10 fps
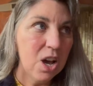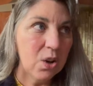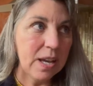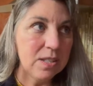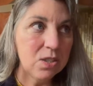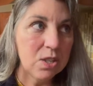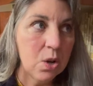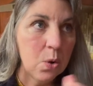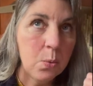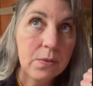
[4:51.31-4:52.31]
Okay,
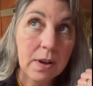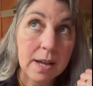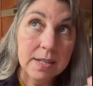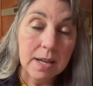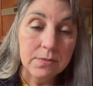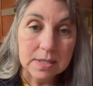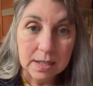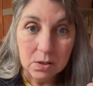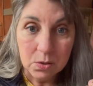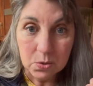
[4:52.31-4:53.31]
so we've got knife
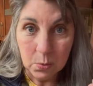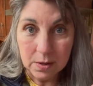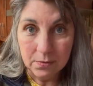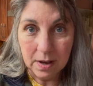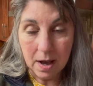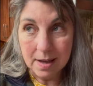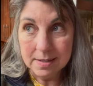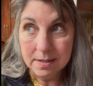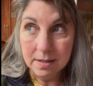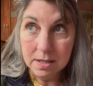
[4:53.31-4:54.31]
skills, we've
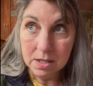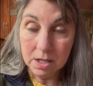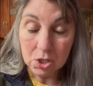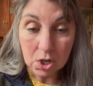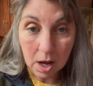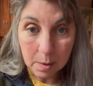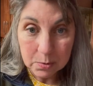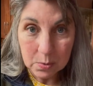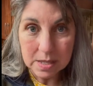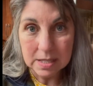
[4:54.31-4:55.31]
got the
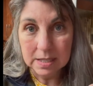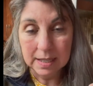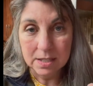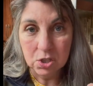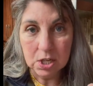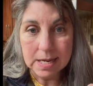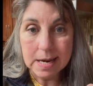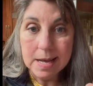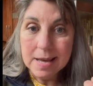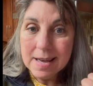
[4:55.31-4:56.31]
jobs within the kitchen,